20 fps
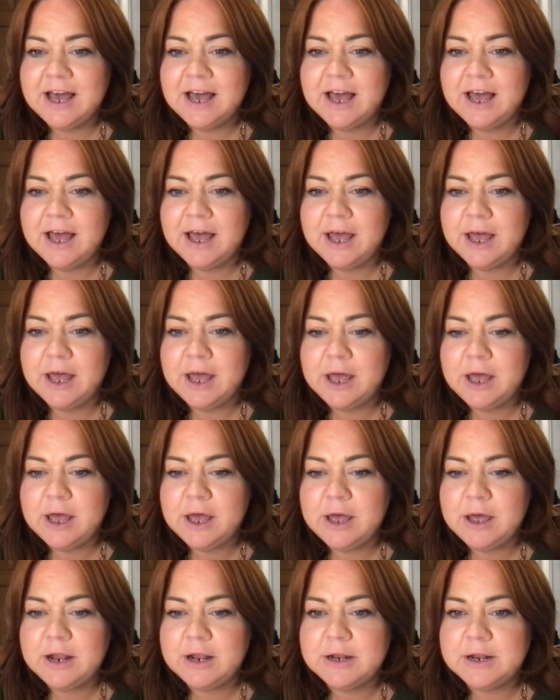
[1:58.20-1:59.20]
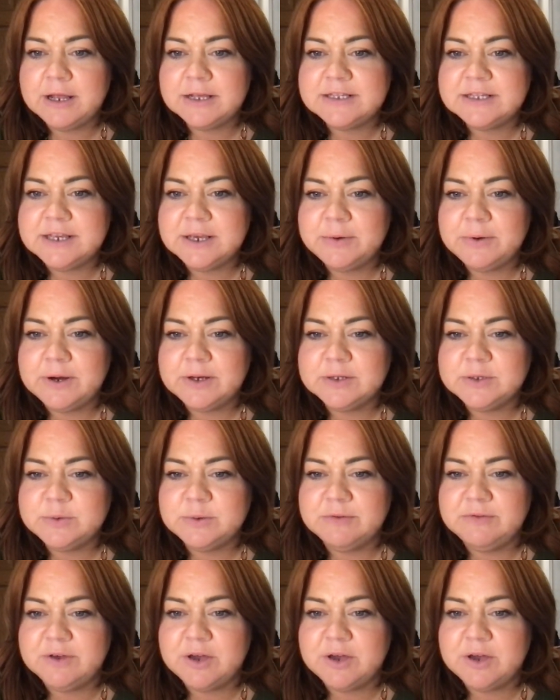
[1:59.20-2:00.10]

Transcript: Let's see who else we've